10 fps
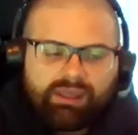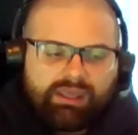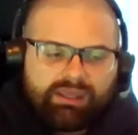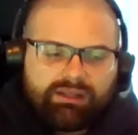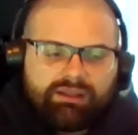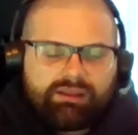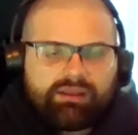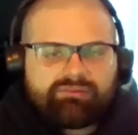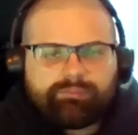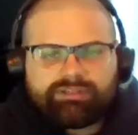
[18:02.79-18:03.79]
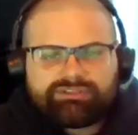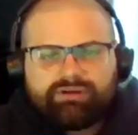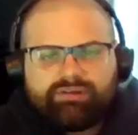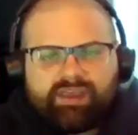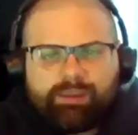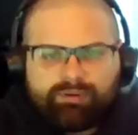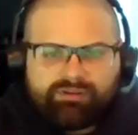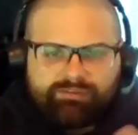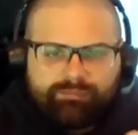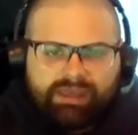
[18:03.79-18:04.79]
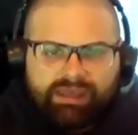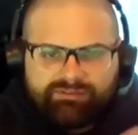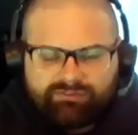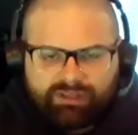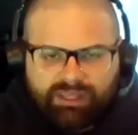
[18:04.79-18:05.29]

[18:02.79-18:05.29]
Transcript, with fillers: And it's a bunch of red tape and it's a mess.